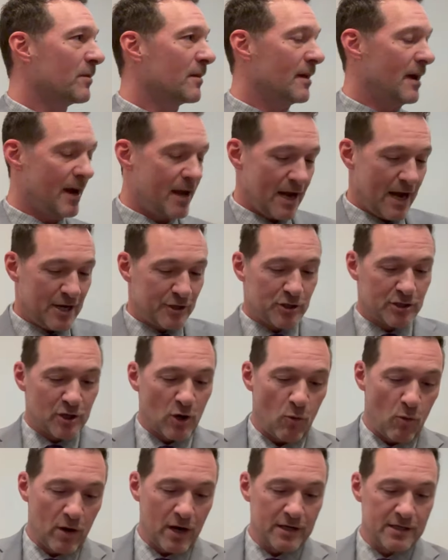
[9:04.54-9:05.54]
Again, I just
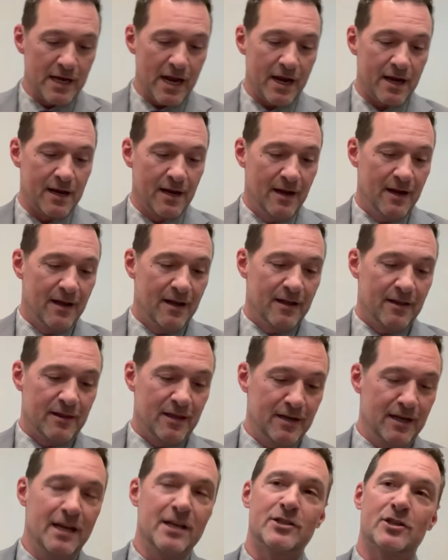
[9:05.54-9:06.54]
don't want to take the
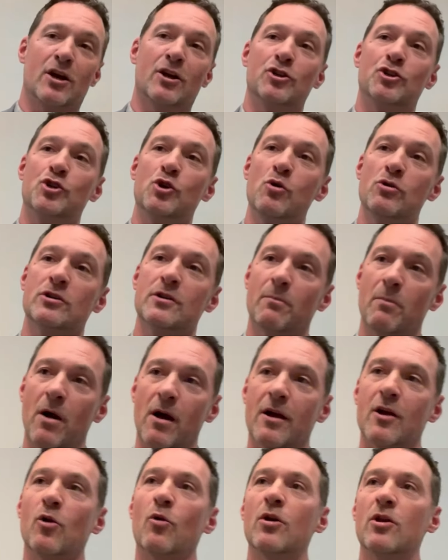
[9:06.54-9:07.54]
Nissan Juke to
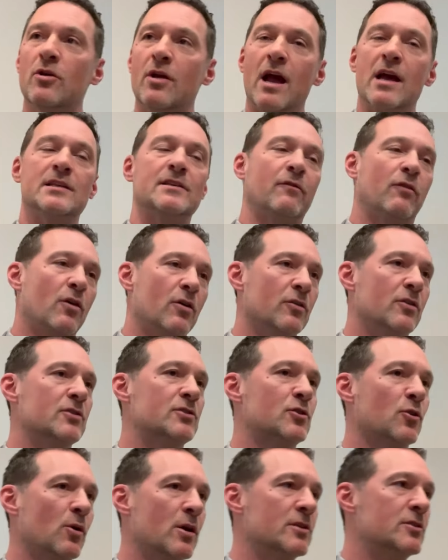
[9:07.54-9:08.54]
market, or you guys have heard the
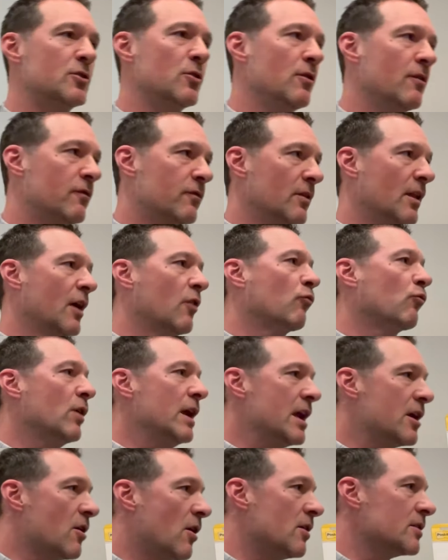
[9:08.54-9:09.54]
stories too of like
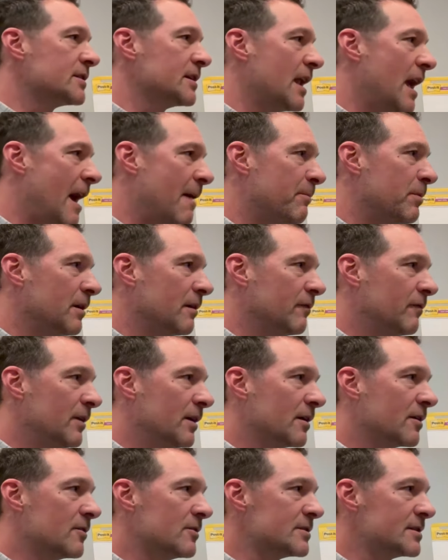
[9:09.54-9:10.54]
recalls that happen in
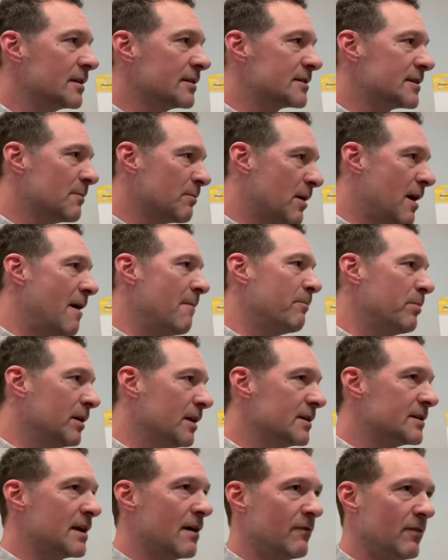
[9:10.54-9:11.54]
vehicles that some
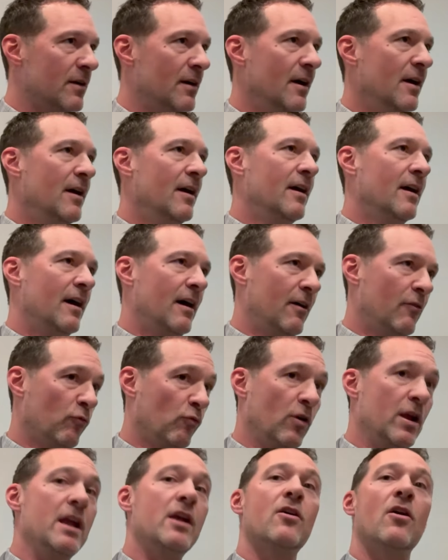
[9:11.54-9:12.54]
companies have a a
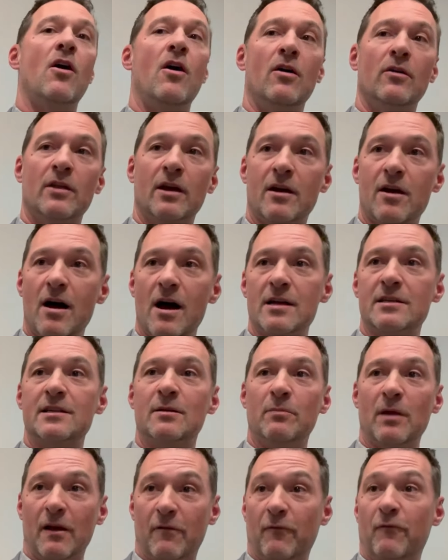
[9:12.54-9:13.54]
recall that cost them
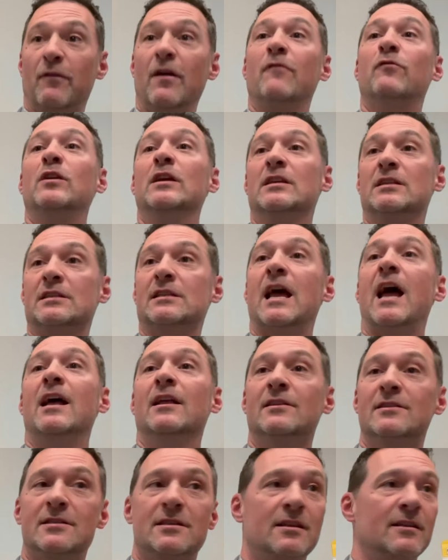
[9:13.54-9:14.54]
like 50
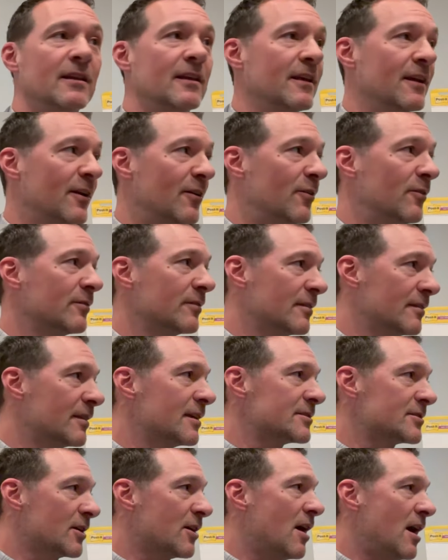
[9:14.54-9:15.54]
cents. You know, it
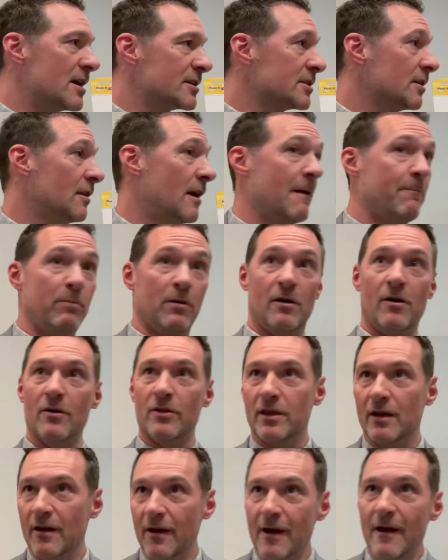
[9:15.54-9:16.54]
doesn't cost a lot, but all
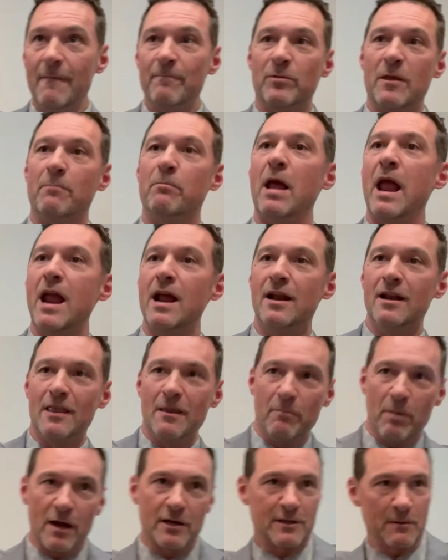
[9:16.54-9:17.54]
the, the pain in the
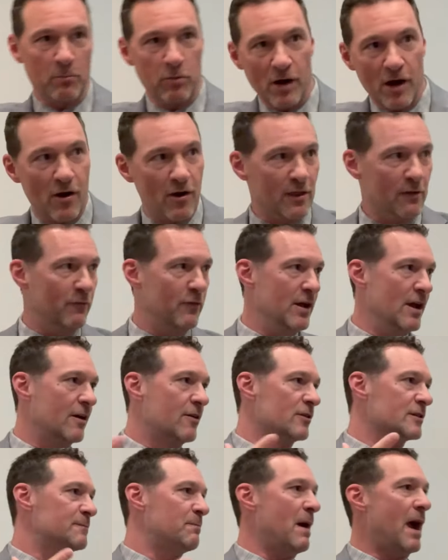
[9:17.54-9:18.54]
butt to bring all the
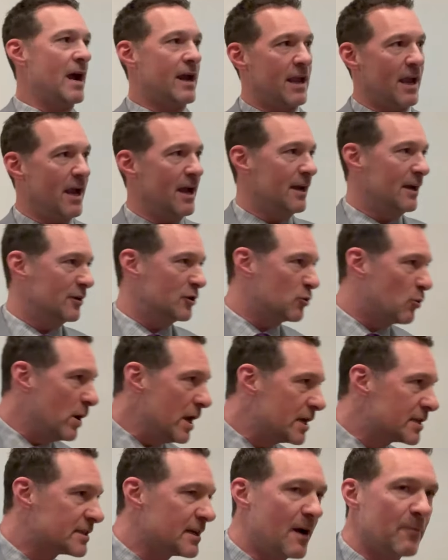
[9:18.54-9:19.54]
vehicles back in and
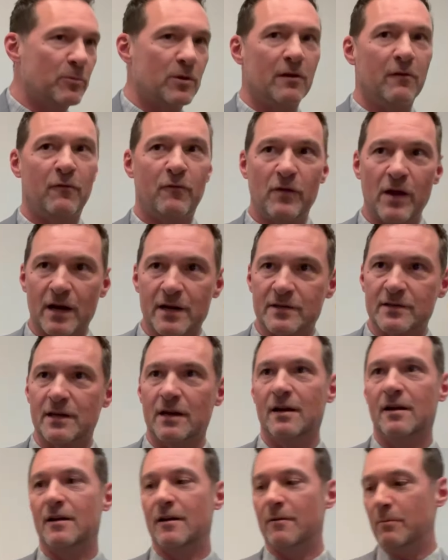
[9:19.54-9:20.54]
tweak something, fix
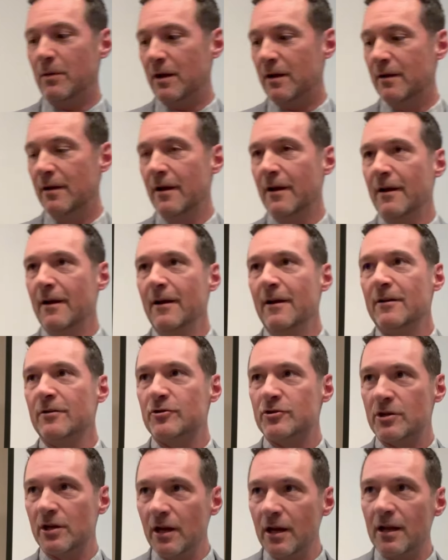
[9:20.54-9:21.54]
it. I mean,
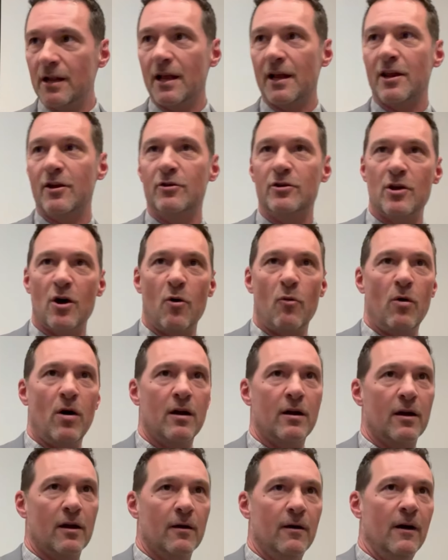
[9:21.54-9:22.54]
gee, like you don't
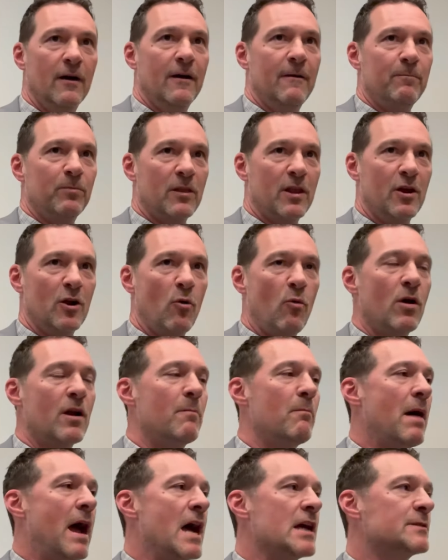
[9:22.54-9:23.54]
want to you don't want to
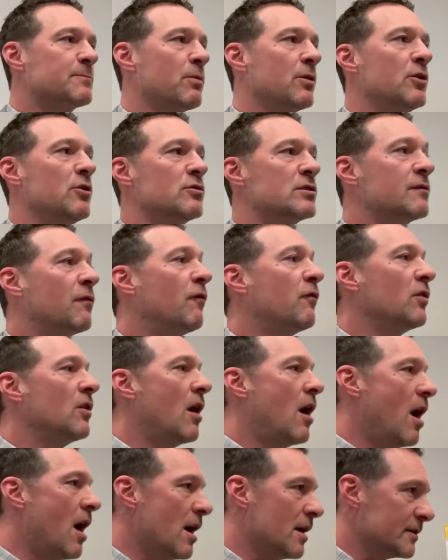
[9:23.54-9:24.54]
mass produce
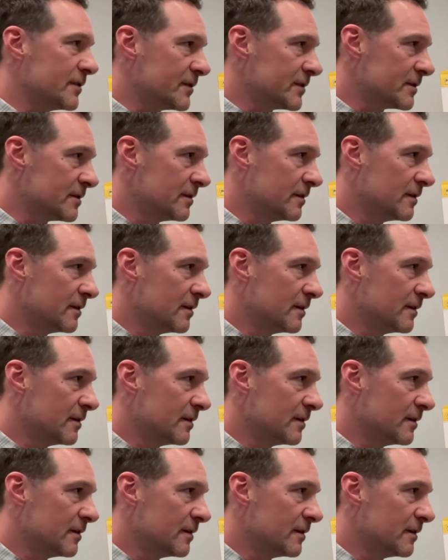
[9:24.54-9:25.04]
flaws.